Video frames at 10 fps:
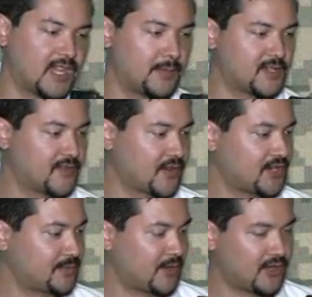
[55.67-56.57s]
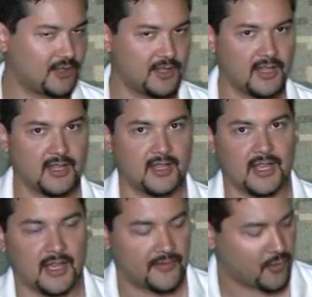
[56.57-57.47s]
It's very small.
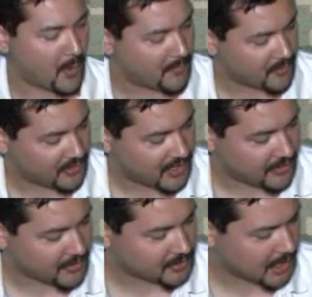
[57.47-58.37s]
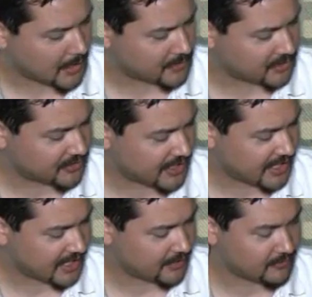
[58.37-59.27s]
If you remember the other episode I
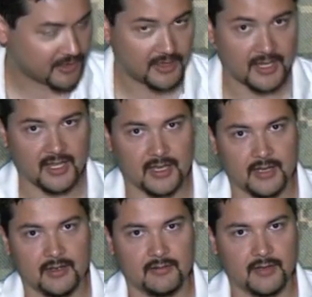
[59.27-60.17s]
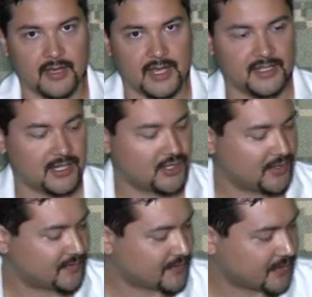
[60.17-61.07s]
had with the
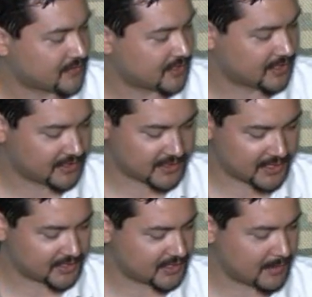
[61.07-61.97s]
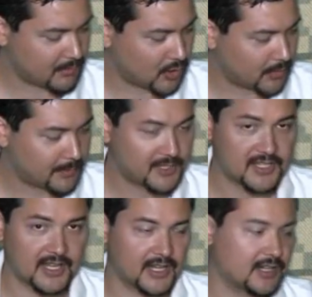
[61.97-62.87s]
STG 556, it's got the same bullpup
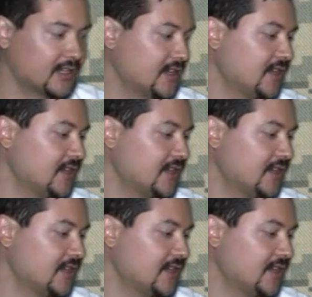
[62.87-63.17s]
design.